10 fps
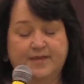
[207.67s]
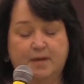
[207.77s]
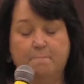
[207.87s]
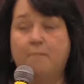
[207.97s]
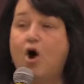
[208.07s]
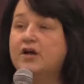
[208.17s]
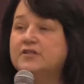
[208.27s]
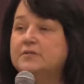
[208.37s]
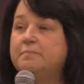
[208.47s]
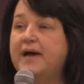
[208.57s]

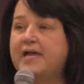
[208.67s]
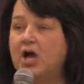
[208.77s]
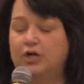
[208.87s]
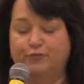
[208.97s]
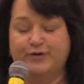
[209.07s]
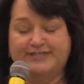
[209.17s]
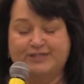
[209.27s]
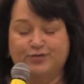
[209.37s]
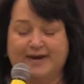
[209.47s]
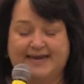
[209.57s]
Marked by
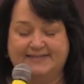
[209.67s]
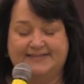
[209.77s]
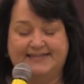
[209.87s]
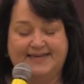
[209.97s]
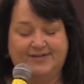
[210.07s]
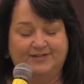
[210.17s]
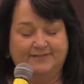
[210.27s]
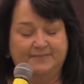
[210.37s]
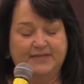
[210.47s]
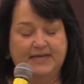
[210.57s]
unrestrained zeal,
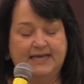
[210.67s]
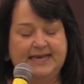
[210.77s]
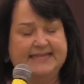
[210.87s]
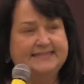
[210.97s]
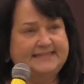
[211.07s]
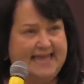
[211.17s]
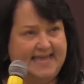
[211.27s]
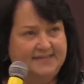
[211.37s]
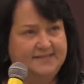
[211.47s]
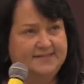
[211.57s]

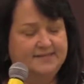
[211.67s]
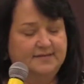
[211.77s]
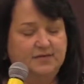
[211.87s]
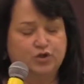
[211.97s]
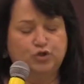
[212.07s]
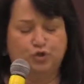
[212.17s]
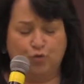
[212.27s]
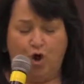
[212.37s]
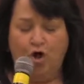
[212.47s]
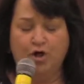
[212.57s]
intense,
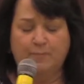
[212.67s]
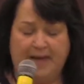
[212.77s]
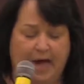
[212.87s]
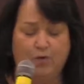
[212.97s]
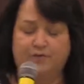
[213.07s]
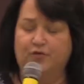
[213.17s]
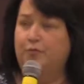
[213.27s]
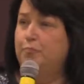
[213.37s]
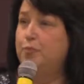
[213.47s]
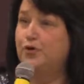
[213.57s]
strong, powerful,
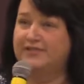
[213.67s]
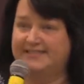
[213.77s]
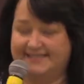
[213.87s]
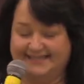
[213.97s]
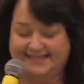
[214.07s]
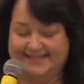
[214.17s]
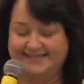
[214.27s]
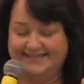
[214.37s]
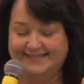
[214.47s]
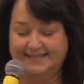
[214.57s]

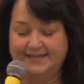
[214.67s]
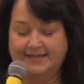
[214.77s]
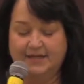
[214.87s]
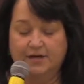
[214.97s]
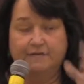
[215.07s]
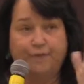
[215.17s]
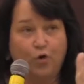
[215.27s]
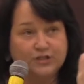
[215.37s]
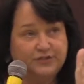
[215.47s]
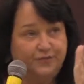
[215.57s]
persistent,
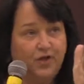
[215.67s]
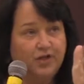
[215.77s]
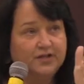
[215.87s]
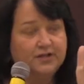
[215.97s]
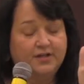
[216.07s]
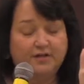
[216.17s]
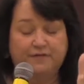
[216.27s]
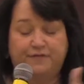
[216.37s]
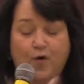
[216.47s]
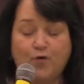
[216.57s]
forceful,
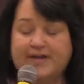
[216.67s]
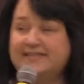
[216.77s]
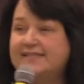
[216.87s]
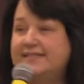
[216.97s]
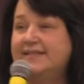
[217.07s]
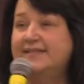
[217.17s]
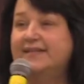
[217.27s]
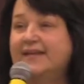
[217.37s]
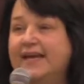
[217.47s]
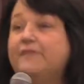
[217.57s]
focused,
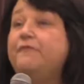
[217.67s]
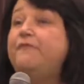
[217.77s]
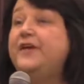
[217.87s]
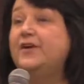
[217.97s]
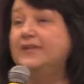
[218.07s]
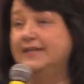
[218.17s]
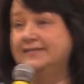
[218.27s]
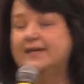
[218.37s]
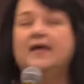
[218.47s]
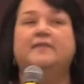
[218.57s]
and
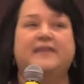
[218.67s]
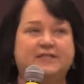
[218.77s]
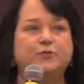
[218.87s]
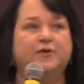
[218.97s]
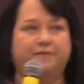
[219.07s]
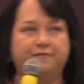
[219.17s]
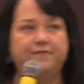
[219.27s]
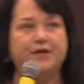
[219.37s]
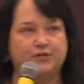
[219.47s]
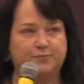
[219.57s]
fearless. That's what a
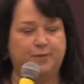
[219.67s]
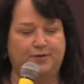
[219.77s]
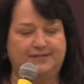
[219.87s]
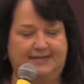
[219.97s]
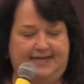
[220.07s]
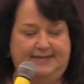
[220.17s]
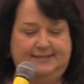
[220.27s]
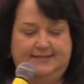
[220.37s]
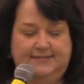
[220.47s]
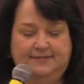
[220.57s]
fierce person is.